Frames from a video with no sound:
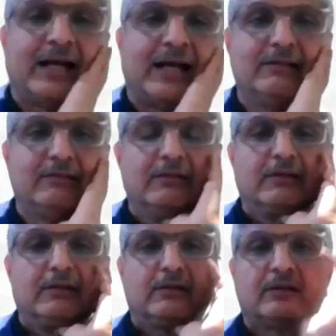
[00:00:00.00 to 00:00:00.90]
denial,
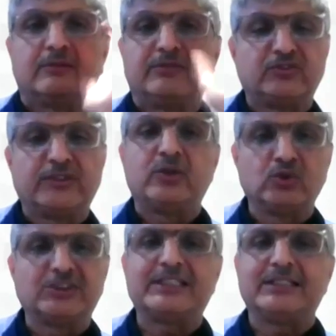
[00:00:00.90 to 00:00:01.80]
which we
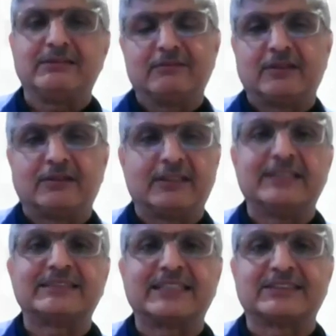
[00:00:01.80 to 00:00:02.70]
do see
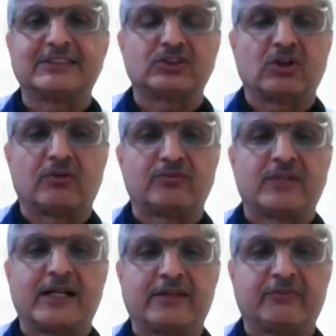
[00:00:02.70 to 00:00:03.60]
instances of
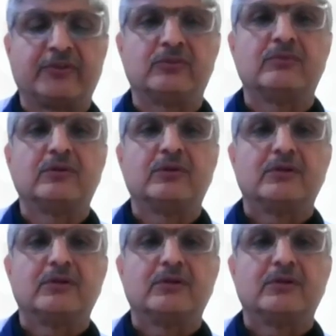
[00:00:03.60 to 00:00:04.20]
that if you,